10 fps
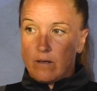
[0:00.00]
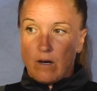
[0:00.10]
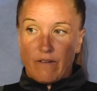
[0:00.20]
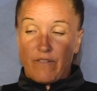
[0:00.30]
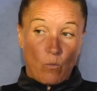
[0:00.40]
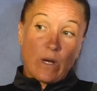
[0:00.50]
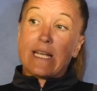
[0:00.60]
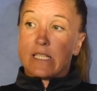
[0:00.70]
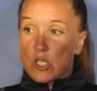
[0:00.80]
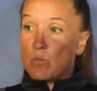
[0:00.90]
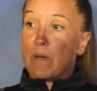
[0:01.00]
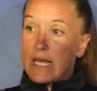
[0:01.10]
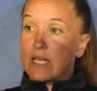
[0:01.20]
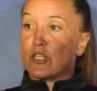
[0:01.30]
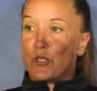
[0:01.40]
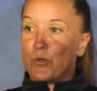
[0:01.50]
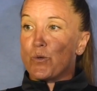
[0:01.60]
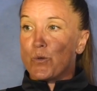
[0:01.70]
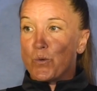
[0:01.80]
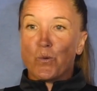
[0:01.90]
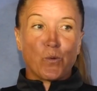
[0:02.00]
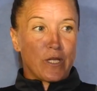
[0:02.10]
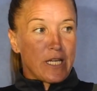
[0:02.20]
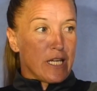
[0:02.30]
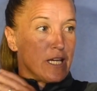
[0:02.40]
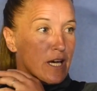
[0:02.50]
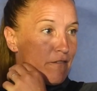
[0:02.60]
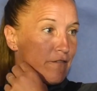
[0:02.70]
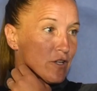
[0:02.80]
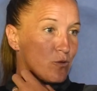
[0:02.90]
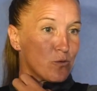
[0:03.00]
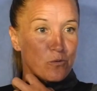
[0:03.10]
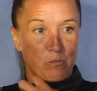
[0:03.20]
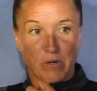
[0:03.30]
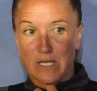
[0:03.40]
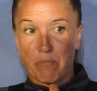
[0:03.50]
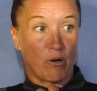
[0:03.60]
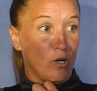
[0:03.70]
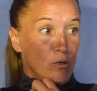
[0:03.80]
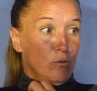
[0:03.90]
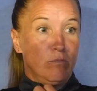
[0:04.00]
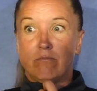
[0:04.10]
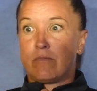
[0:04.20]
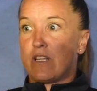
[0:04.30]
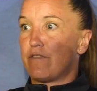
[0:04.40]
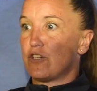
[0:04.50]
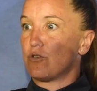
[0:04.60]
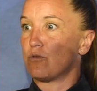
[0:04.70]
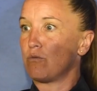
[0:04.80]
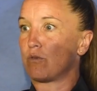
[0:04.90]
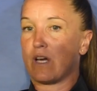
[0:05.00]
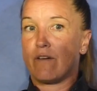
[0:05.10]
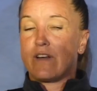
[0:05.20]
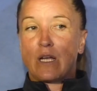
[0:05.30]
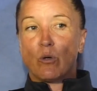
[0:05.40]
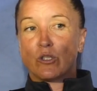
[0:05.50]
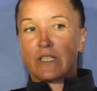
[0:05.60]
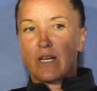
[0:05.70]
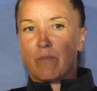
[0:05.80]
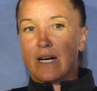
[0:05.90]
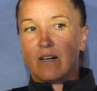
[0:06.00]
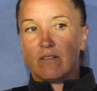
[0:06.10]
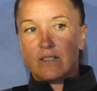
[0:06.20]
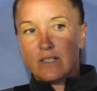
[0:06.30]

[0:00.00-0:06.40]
I think we need to speak to the official, is it PRO, the official governing body about